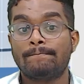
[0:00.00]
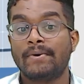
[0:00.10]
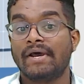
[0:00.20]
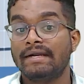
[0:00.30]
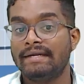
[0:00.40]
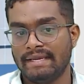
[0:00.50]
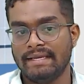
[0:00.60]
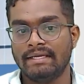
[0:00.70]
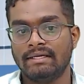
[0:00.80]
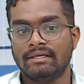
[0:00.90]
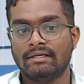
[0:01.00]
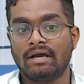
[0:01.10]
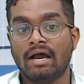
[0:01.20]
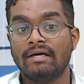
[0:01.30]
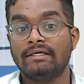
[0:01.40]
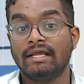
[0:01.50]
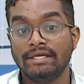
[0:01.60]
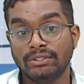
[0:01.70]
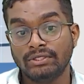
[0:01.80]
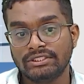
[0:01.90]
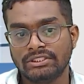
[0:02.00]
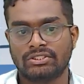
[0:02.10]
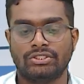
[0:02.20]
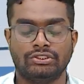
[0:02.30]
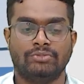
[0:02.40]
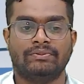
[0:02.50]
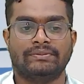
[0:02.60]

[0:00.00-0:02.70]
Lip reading: Per day, 10 units is consumed.